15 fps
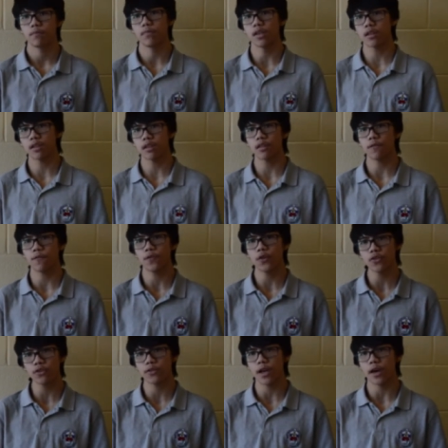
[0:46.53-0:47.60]
This is the
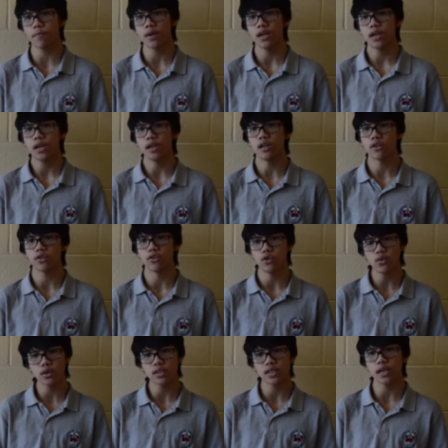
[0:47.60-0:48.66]
first step in his
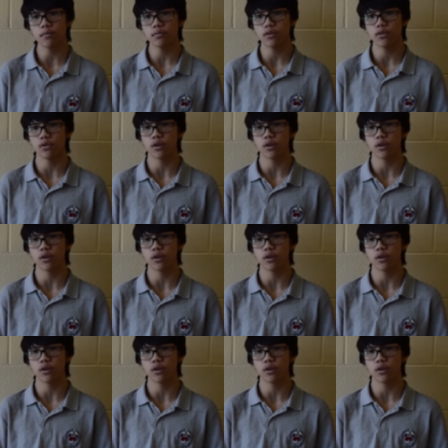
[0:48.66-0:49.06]
new attempt